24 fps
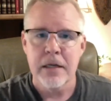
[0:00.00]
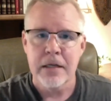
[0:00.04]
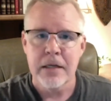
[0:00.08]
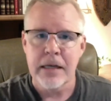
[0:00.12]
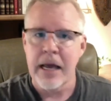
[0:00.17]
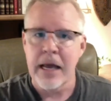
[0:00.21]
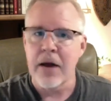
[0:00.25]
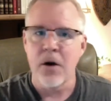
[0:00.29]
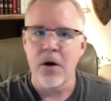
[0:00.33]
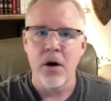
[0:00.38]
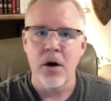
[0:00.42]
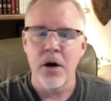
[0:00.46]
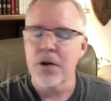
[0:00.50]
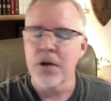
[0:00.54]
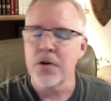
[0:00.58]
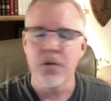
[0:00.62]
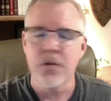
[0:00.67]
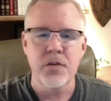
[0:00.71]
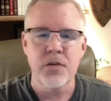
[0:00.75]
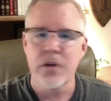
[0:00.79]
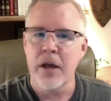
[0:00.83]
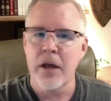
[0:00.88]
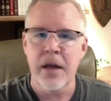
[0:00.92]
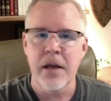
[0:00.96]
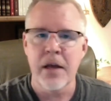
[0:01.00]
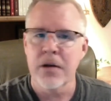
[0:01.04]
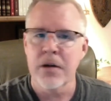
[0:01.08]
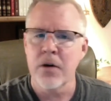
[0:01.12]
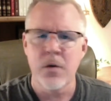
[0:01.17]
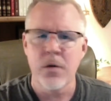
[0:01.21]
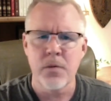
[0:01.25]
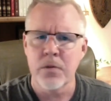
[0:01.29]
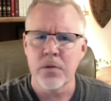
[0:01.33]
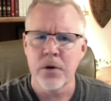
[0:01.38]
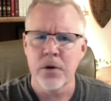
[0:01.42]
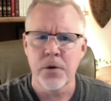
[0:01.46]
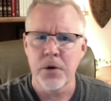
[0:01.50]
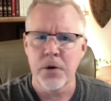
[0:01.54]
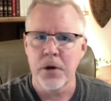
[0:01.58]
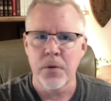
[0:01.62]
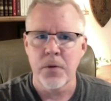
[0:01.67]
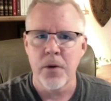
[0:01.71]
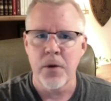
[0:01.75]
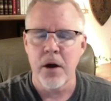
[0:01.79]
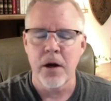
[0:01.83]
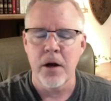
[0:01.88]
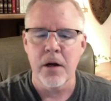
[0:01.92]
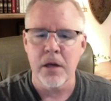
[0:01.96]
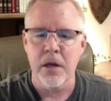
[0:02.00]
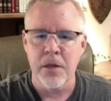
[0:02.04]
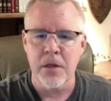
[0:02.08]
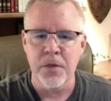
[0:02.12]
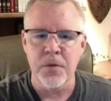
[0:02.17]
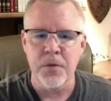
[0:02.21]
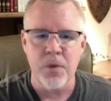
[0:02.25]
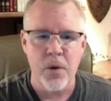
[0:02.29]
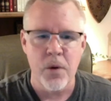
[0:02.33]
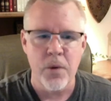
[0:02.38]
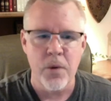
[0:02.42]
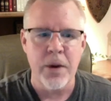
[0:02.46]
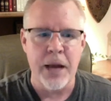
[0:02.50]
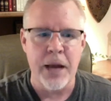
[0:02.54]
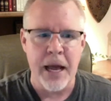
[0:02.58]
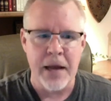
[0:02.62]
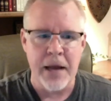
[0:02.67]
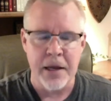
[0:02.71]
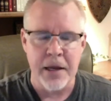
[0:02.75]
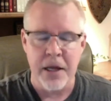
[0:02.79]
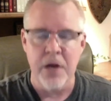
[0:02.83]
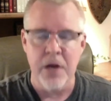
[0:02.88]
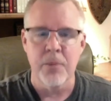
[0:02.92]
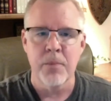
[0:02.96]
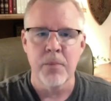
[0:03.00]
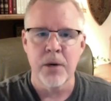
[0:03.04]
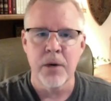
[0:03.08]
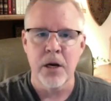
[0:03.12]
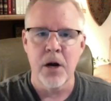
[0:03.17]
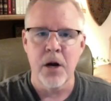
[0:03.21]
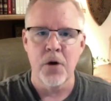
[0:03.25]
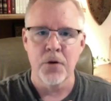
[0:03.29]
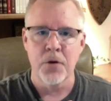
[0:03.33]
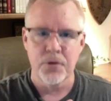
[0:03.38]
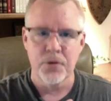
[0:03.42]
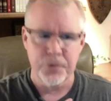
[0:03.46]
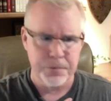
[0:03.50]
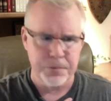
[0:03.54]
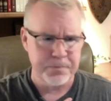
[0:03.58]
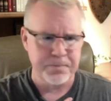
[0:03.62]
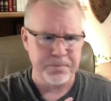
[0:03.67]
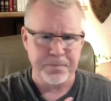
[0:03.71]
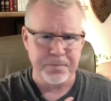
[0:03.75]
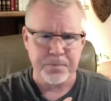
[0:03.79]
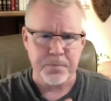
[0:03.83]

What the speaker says: Now, understand, don't get a rock and throw it at him, because